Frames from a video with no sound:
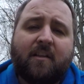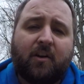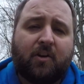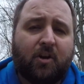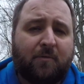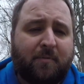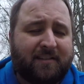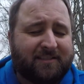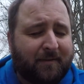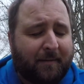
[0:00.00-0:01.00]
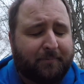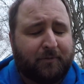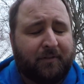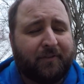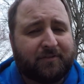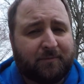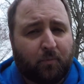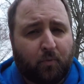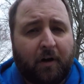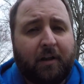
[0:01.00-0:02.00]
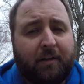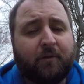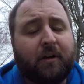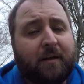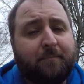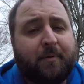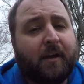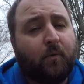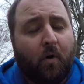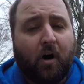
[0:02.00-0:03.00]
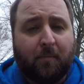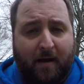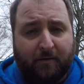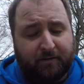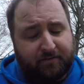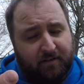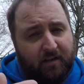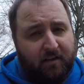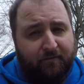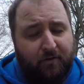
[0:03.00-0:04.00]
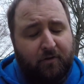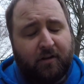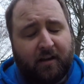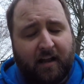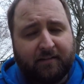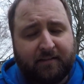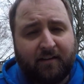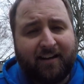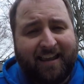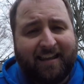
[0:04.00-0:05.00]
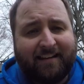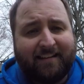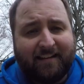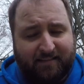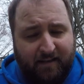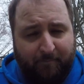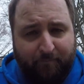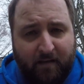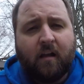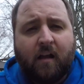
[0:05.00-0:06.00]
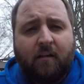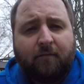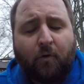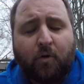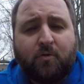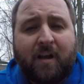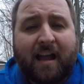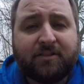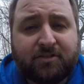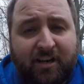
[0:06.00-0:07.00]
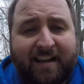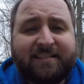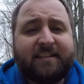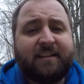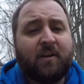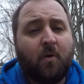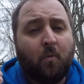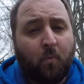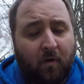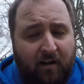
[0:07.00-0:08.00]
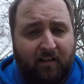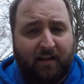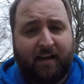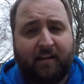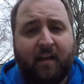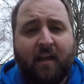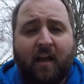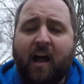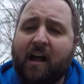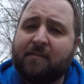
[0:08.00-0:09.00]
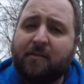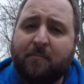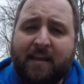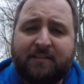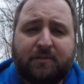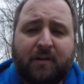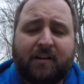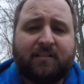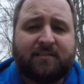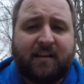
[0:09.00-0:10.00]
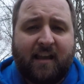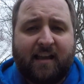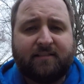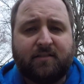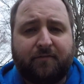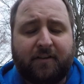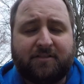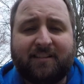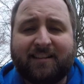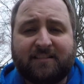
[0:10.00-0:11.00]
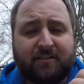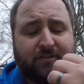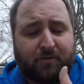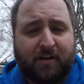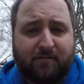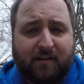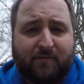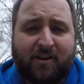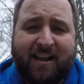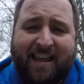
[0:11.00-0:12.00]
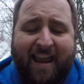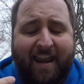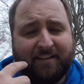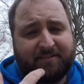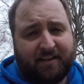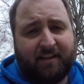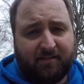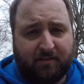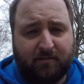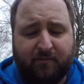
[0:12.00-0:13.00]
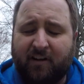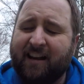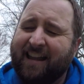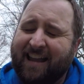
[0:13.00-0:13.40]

There could be some opportunity for some really, really big wall mounters for you to get out there and get them. For you guys chasing walleye, the main two areas that guys are fishing is the Detroit River and the St. Clair River.